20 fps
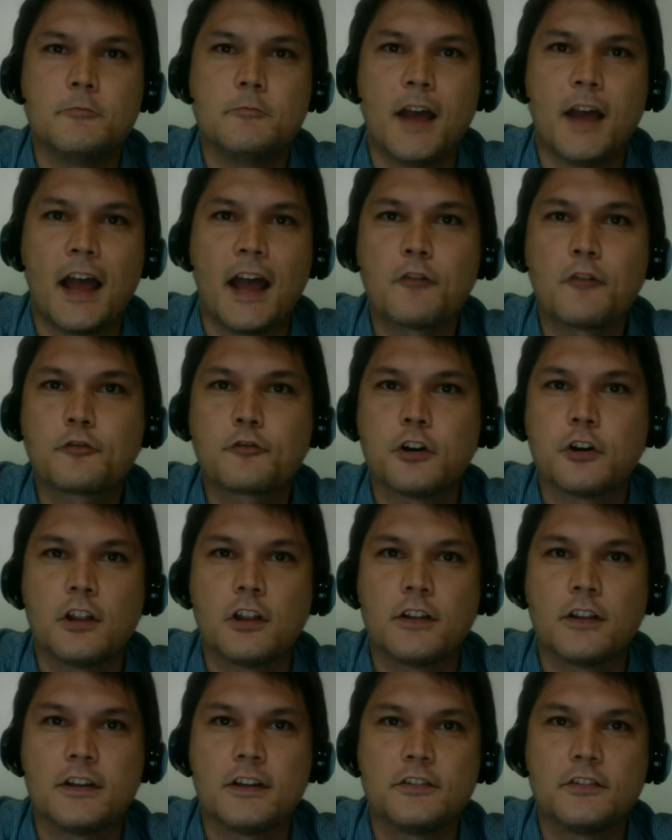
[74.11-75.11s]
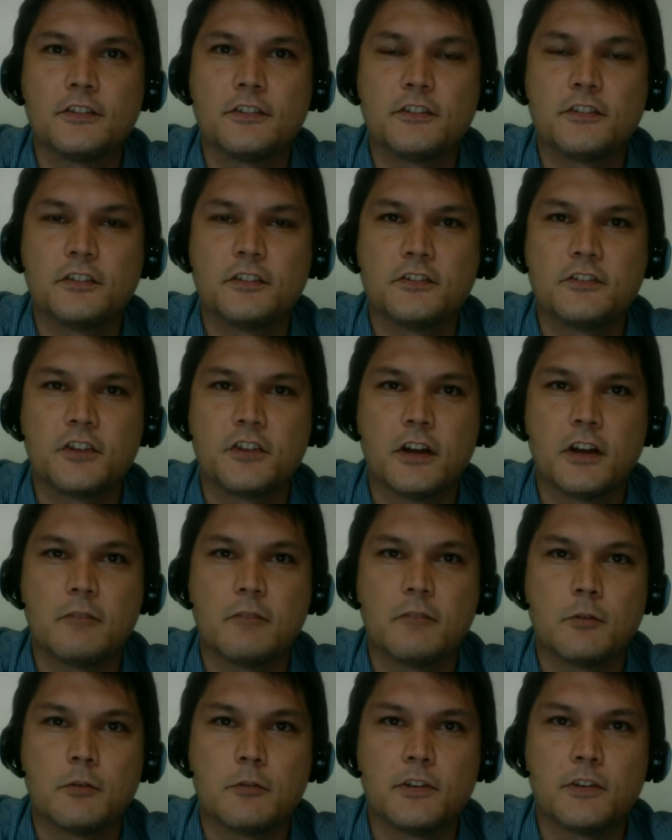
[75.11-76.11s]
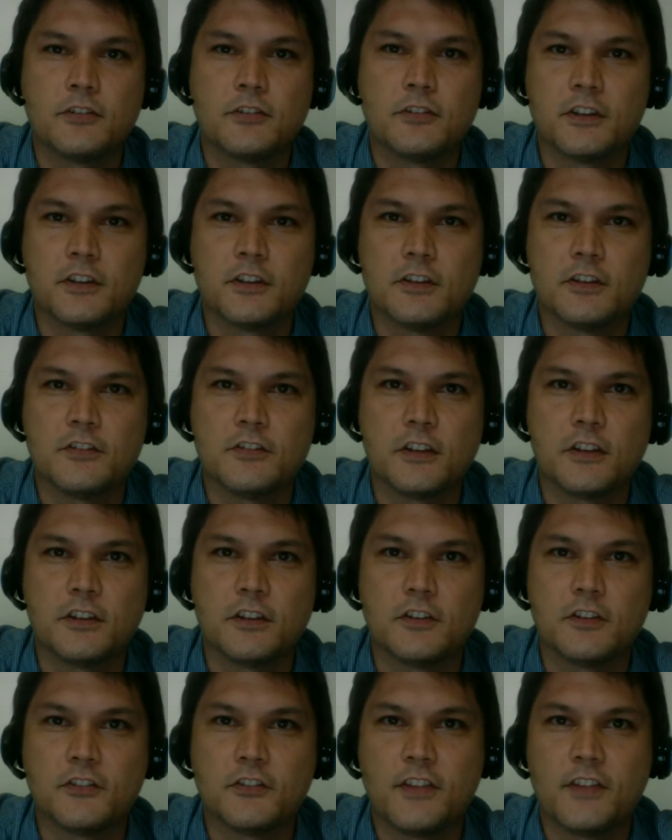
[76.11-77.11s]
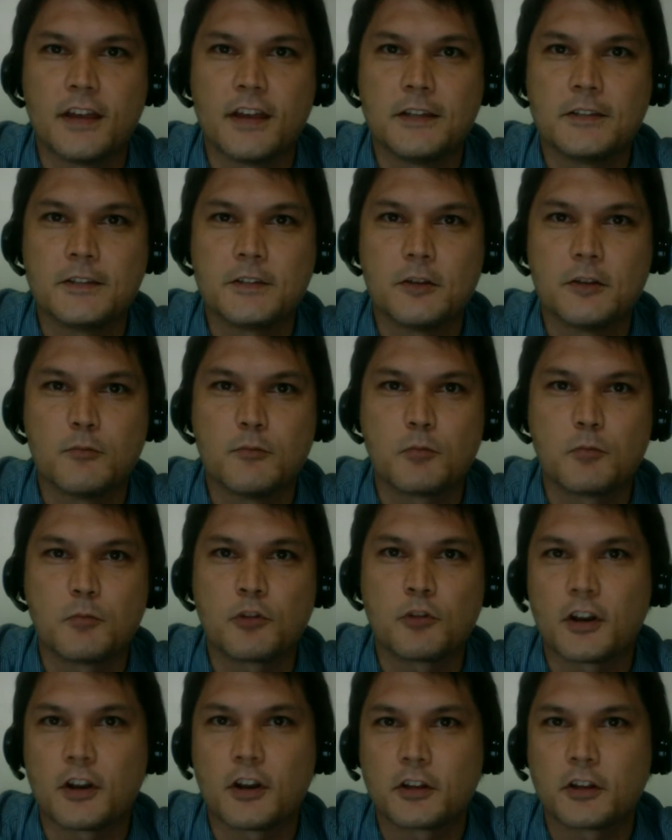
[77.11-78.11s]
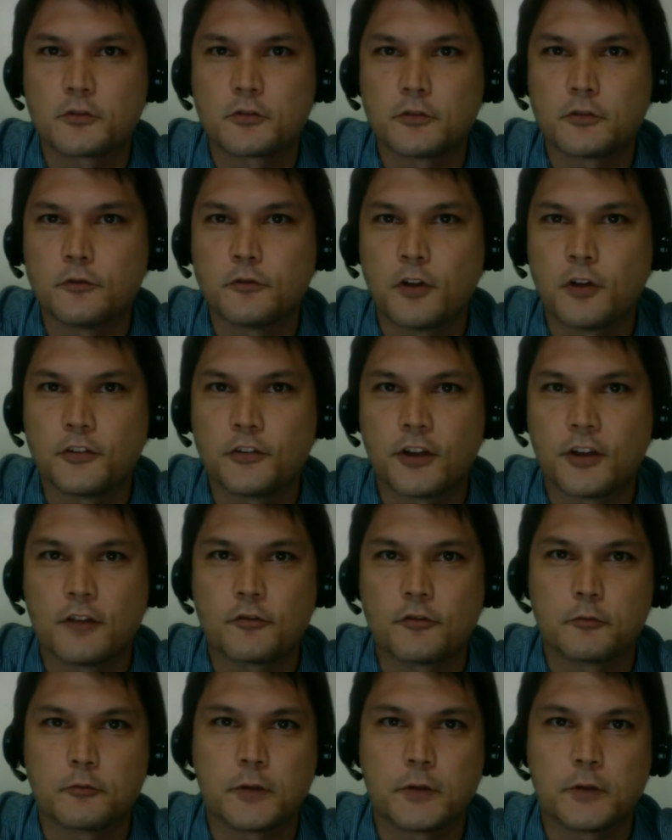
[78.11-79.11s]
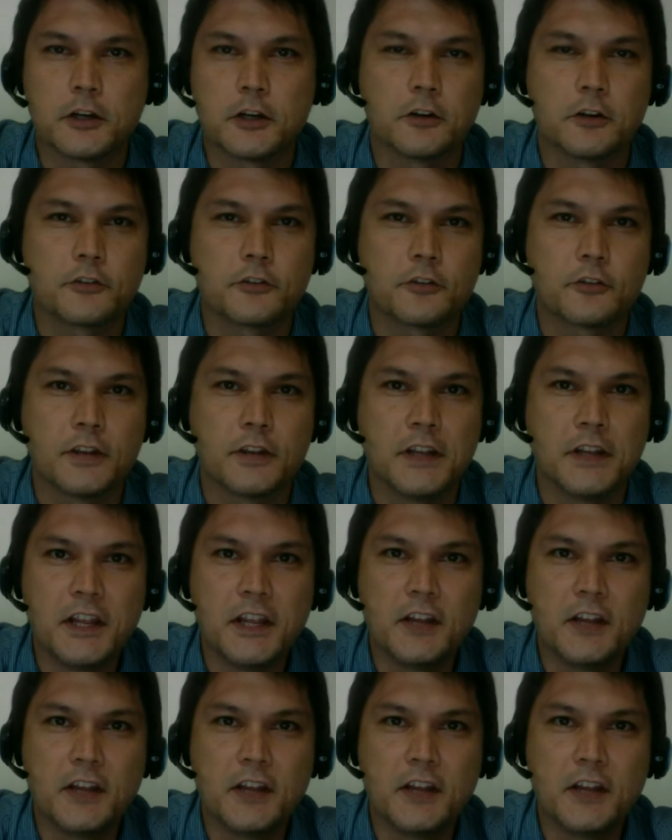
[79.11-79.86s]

after a holiday season is done, what we see is that a product sort of falls off the radar, so that